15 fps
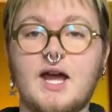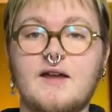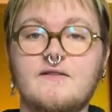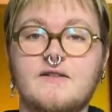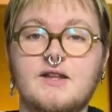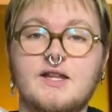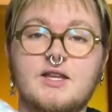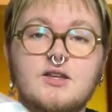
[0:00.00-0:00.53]
I
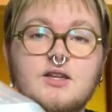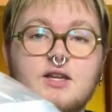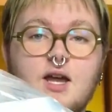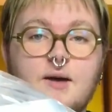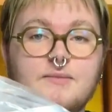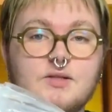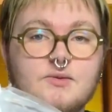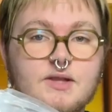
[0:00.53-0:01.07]
feel like it
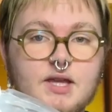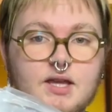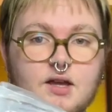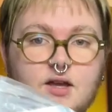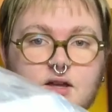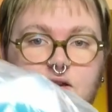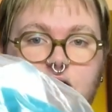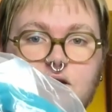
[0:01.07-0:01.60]
comes with like a
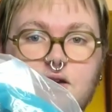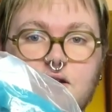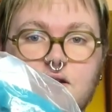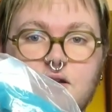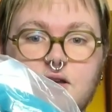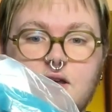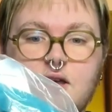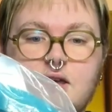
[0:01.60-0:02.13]
good
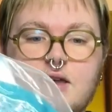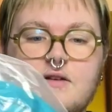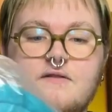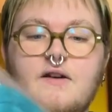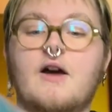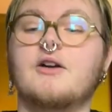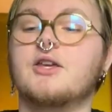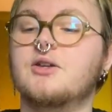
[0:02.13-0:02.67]

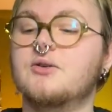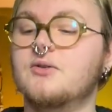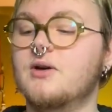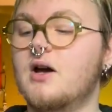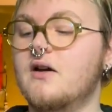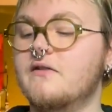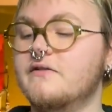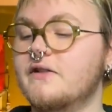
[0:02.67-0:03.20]
value
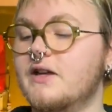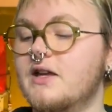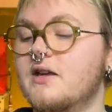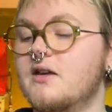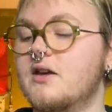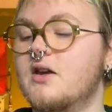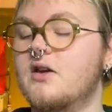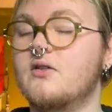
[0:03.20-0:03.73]
of like
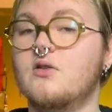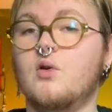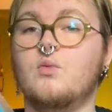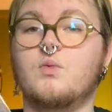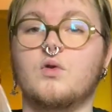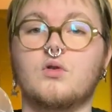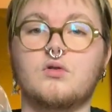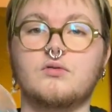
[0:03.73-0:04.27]
the
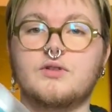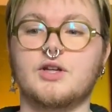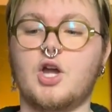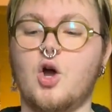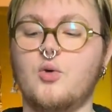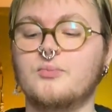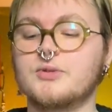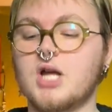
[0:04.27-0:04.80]
wool, the
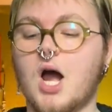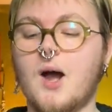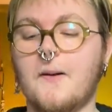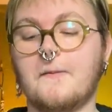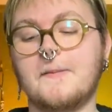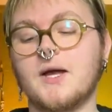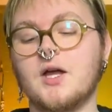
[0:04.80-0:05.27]
comb top.